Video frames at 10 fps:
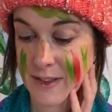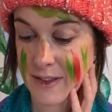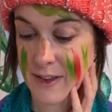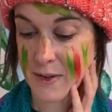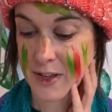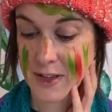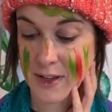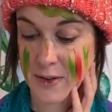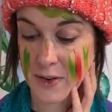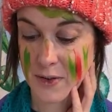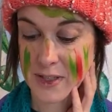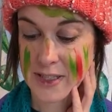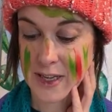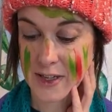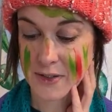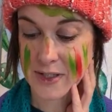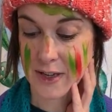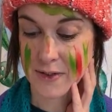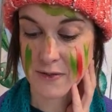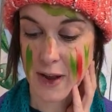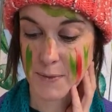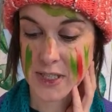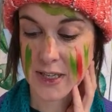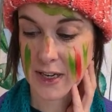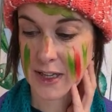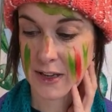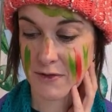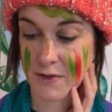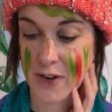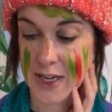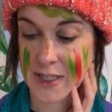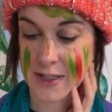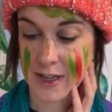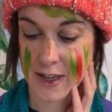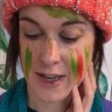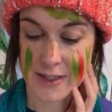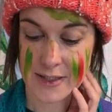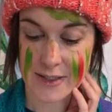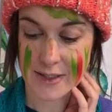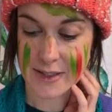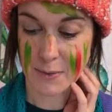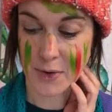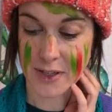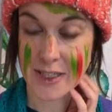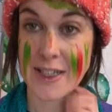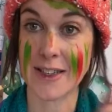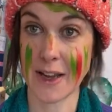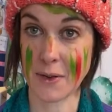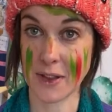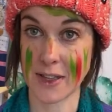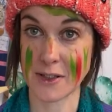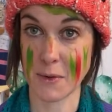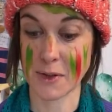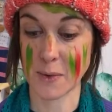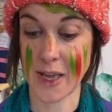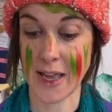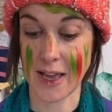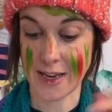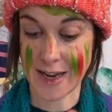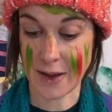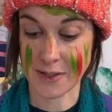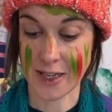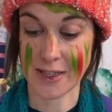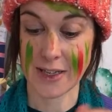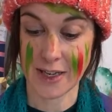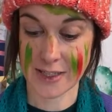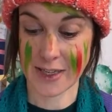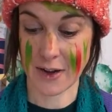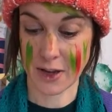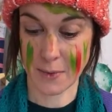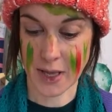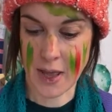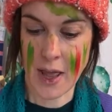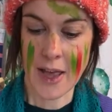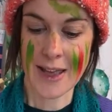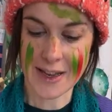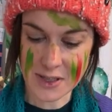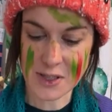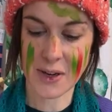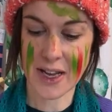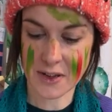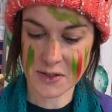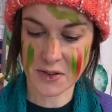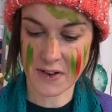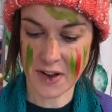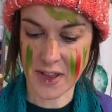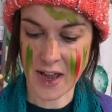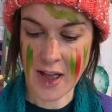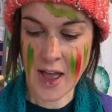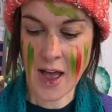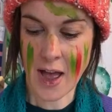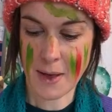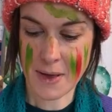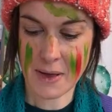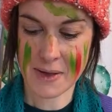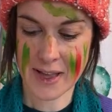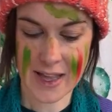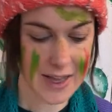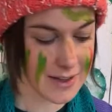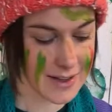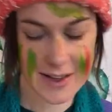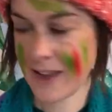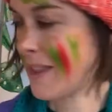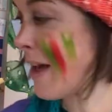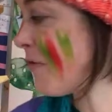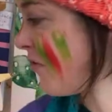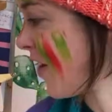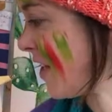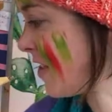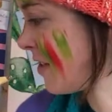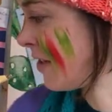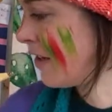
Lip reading: You can all decide yourselves. Right, I'm just going to click refresh in case someone didn't know that these comments were here and now did and is now coming. Can you do a Lego story on that fish?